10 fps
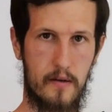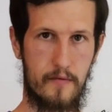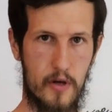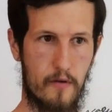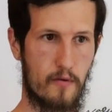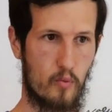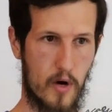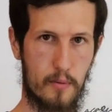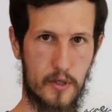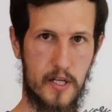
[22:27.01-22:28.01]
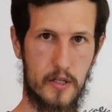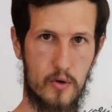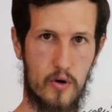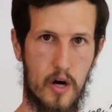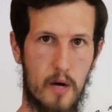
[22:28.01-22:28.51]
if you go from 1%
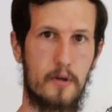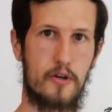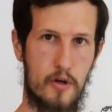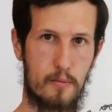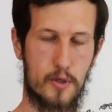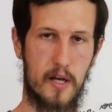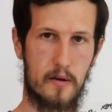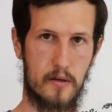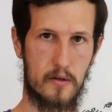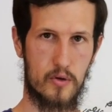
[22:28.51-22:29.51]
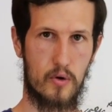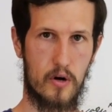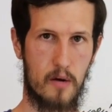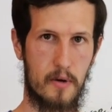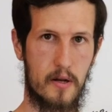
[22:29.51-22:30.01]
soil carbon, 2% soil
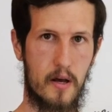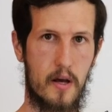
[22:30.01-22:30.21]
carbon,